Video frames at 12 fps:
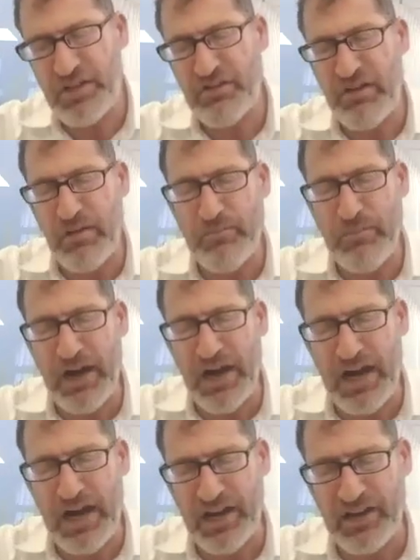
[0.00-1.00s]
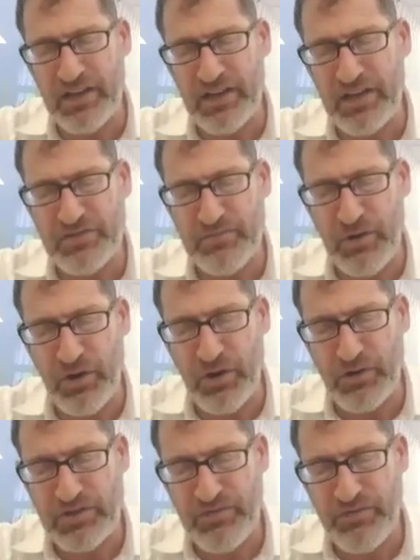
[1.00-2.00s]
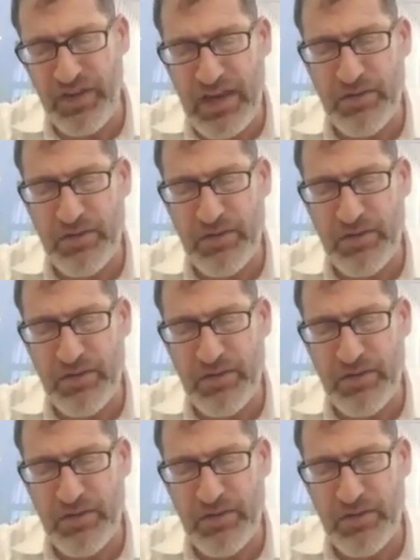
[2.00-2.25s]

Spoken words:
So the Ramban is most